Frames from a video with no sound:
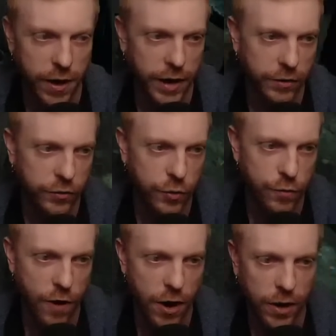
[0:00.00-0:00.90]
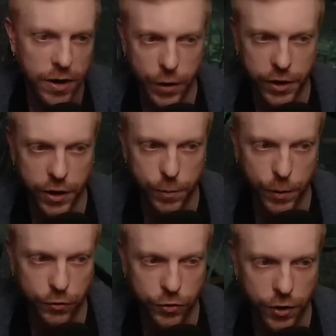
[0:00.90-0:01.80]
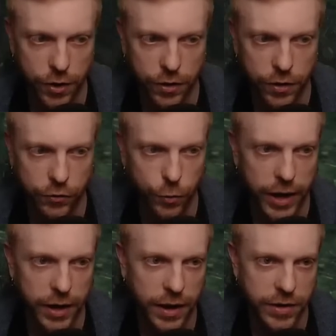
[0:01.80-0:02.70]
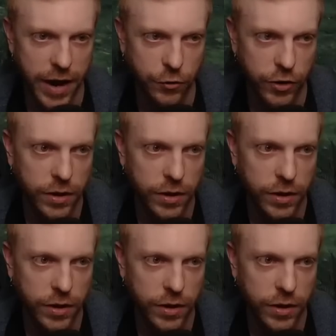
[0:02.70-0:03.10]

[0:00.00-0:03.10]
and it's too far down here to be able to turn this way and dodge it.